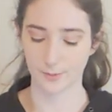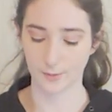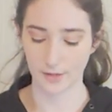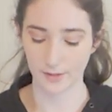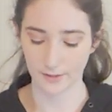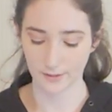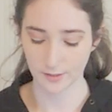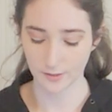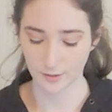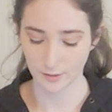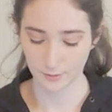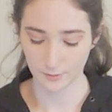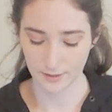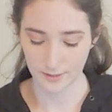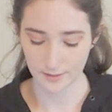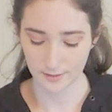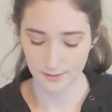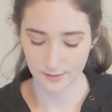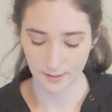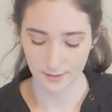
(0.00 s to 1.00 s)
so what I like to do
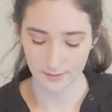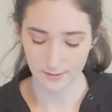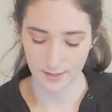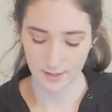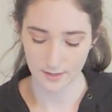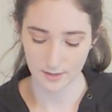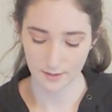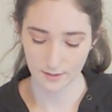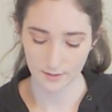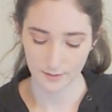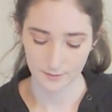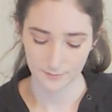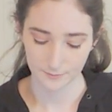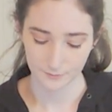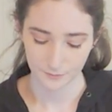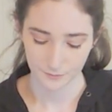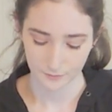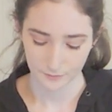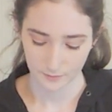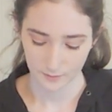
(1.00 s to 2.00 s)
is I take
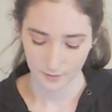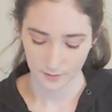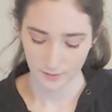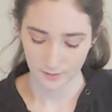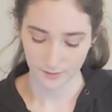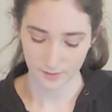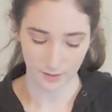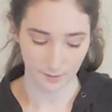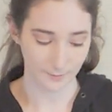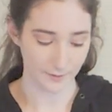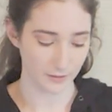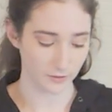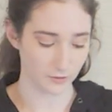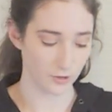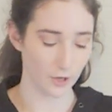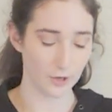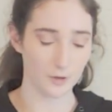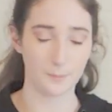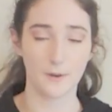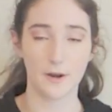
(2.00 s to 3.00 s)
some like
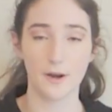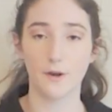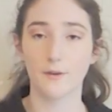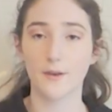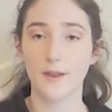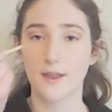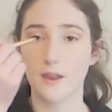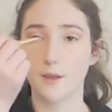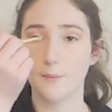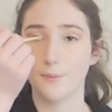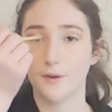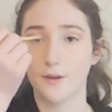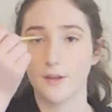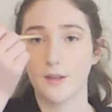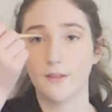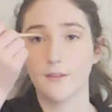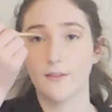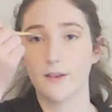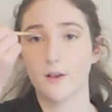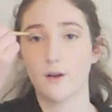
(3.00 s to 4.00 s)
dark brown and I put
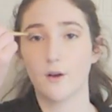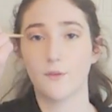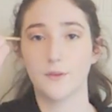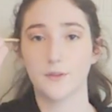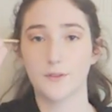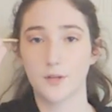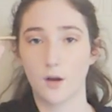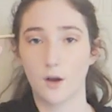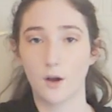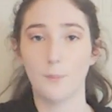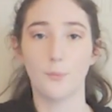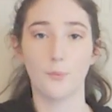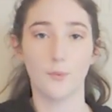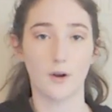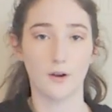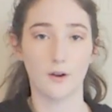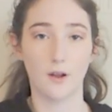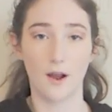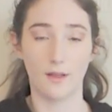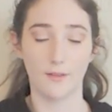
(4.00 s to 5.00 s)
it like on the top
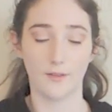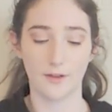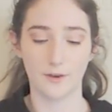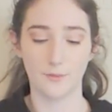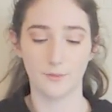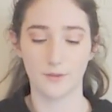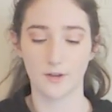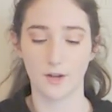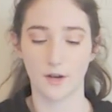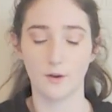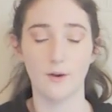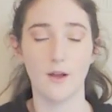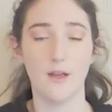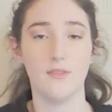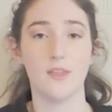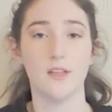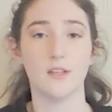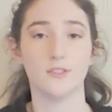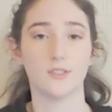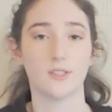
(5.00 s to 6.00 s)
where eyeliner would go,
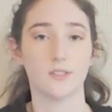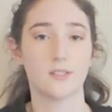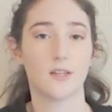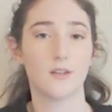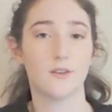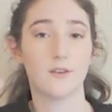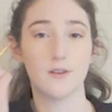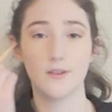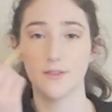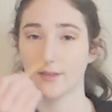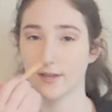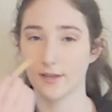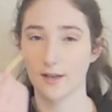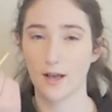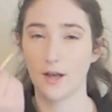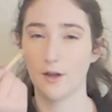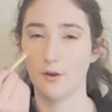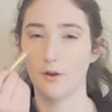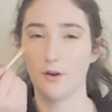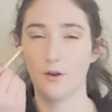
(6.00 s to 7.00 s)
and then just underneath like,
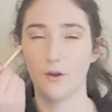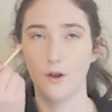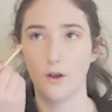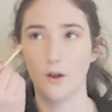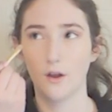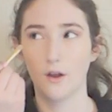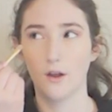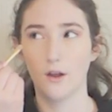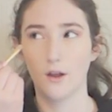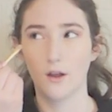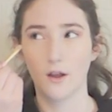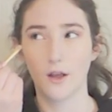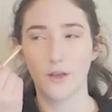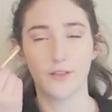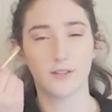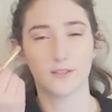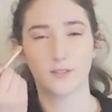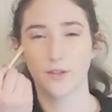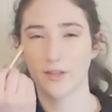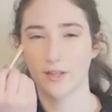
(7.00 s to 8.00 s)
I
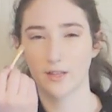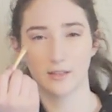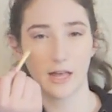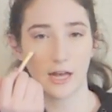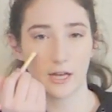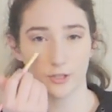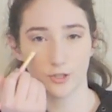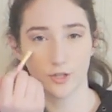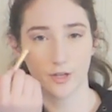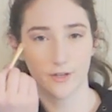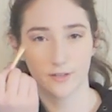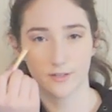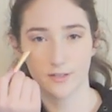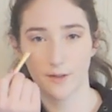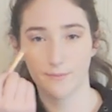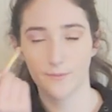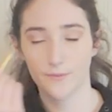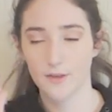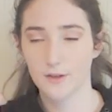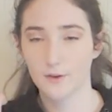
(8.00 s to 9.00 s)
think it's like a lash line or
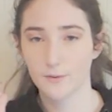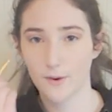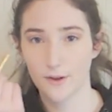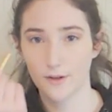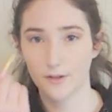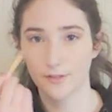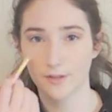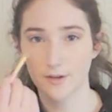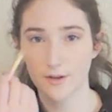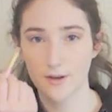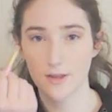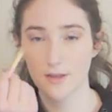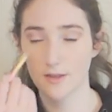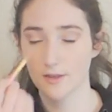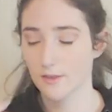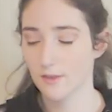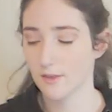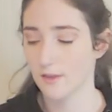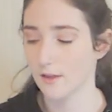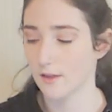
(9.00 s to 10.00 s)
something right
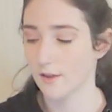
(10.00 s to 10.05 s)
underneath.